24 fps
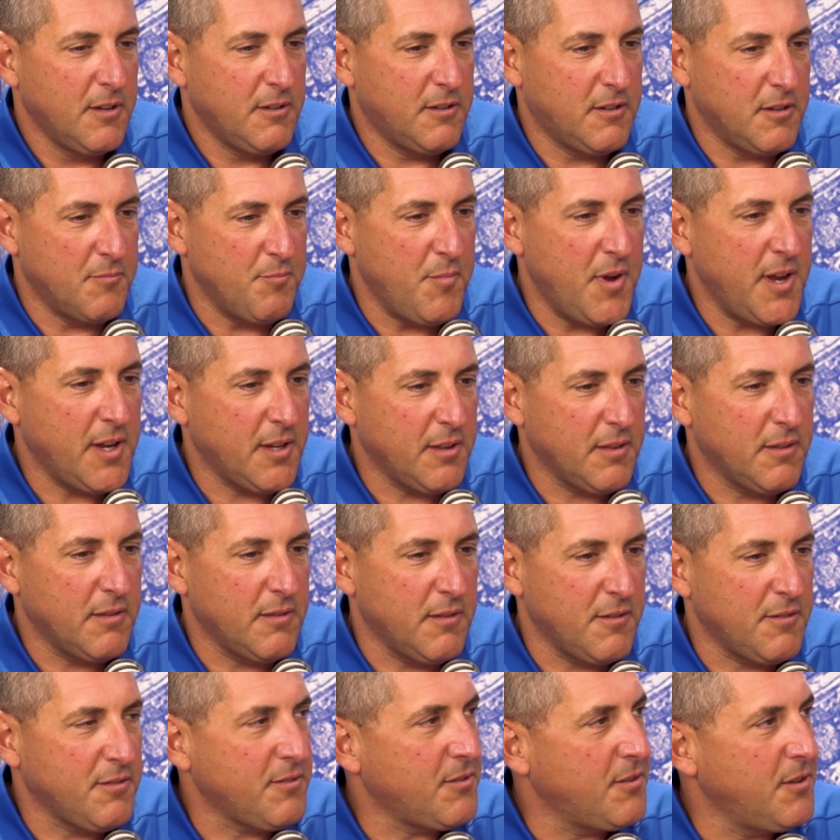to make
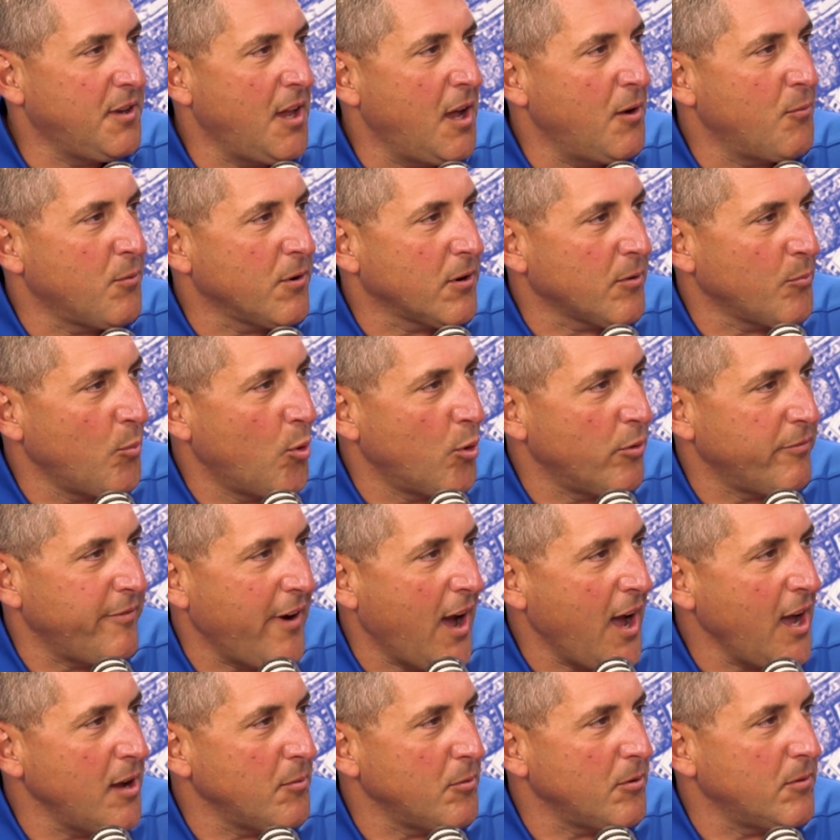this network more
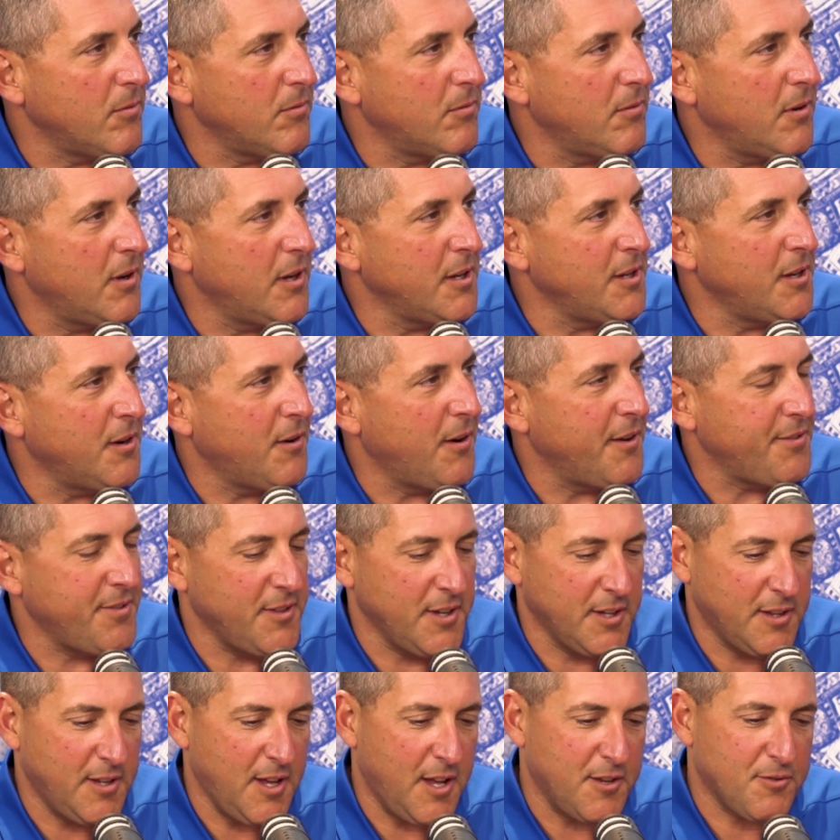viable? I
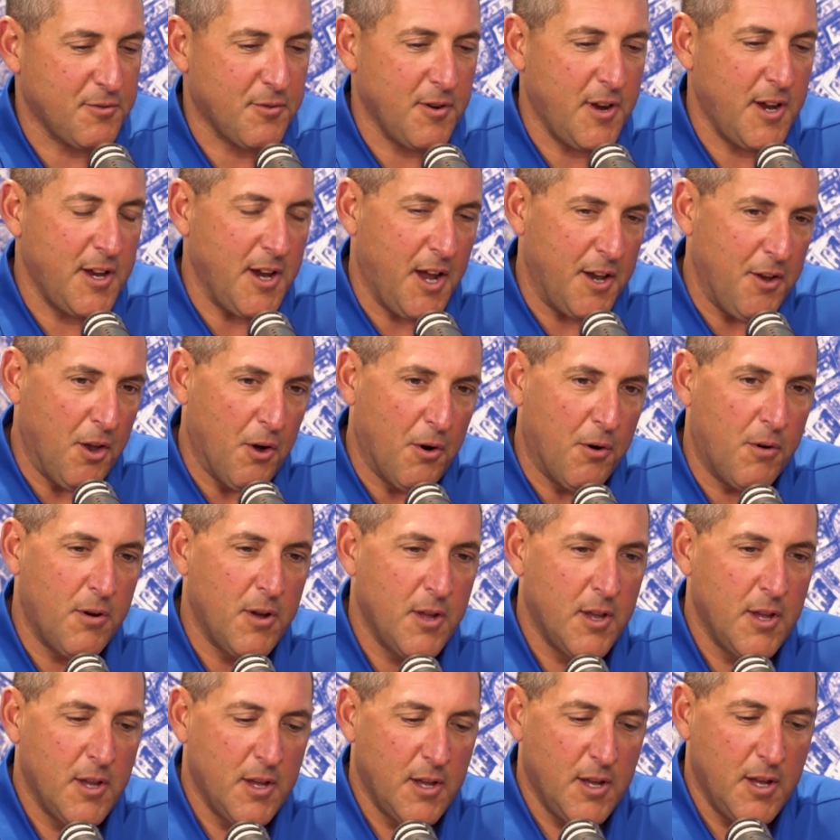think that's great. I know,
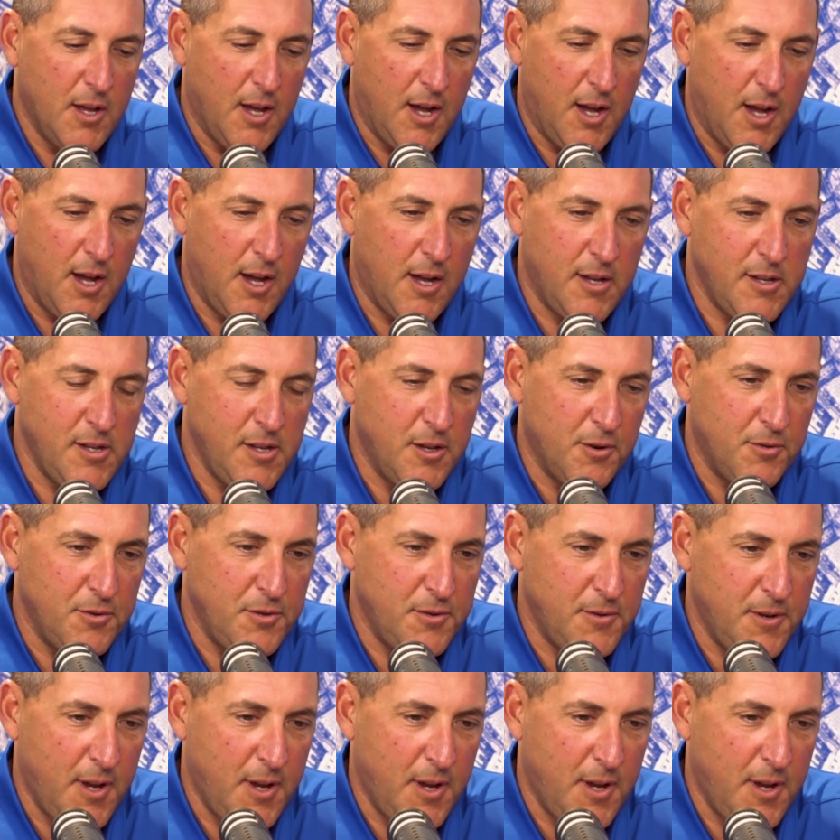you